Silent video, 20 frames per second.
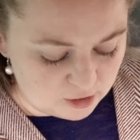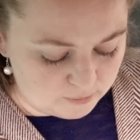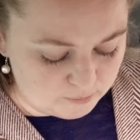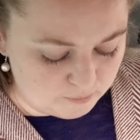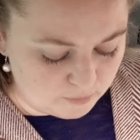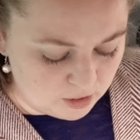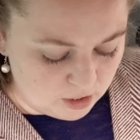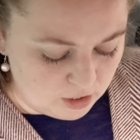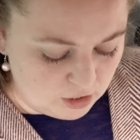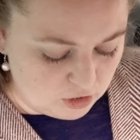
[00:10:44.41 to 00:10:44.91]

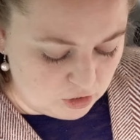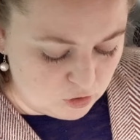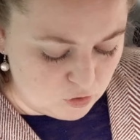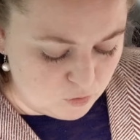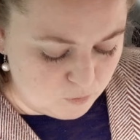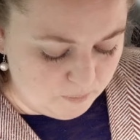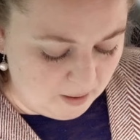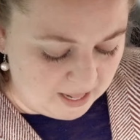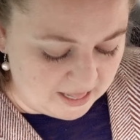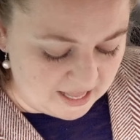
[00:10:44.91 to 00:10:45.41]
him,
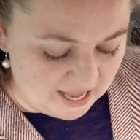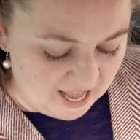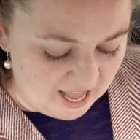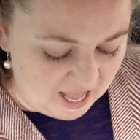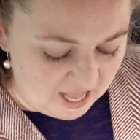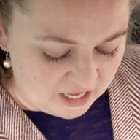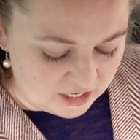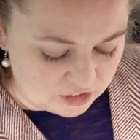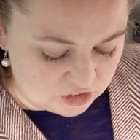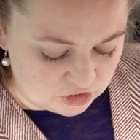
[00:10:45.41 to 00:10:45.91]
you by the
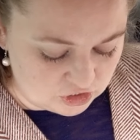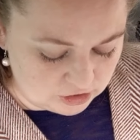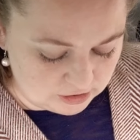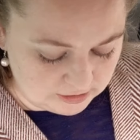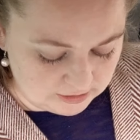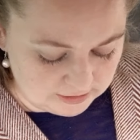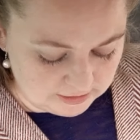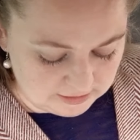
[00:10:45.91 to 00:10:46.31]
hedge!"